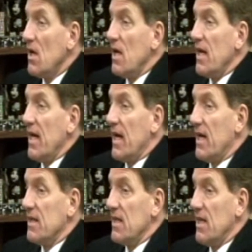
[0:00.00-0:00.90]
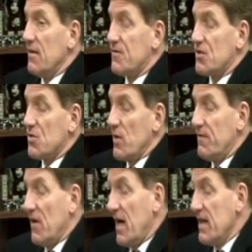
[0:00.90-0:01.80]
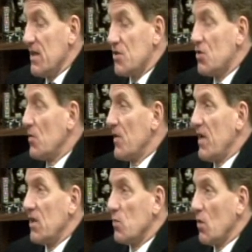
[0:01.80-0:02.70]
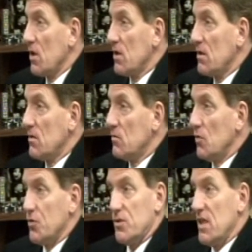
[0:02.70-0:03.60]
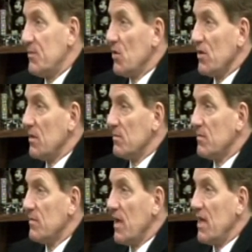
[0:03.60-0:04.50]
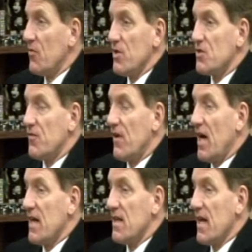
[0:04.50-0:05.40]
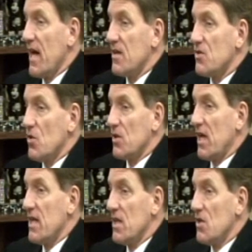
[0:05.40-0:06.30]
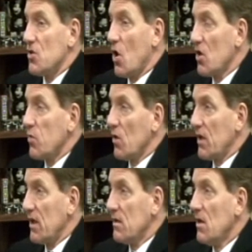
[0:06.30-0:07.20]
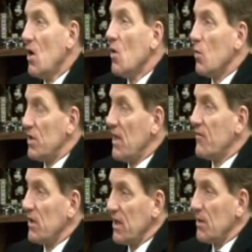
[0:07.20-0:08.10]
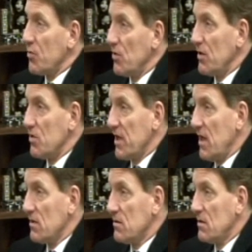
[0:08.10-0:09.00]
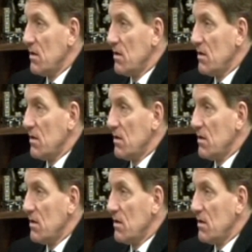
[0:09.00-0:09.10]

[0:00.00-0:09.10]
And if we find that certain things work, we'll keep doing them. And if we find that certain ideas aren't working, we're definitely going to prune those out.